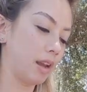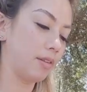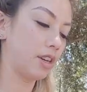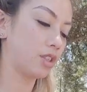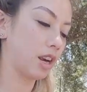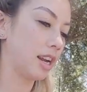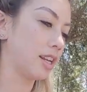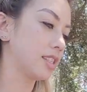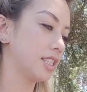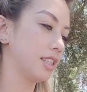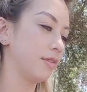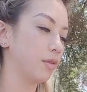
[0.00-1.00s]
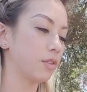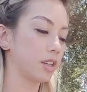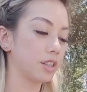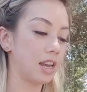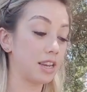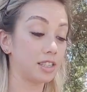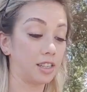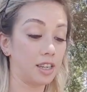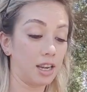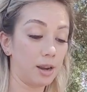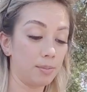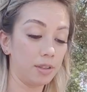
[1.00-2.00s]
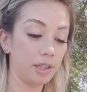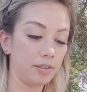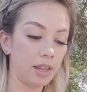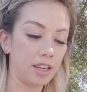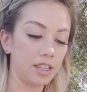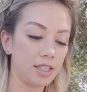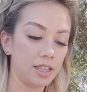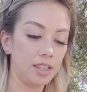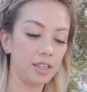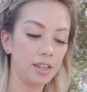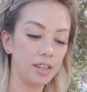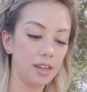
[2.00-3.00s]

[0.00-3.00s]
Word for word: I want to try it to see if it worked. As a kid, I believed that it did.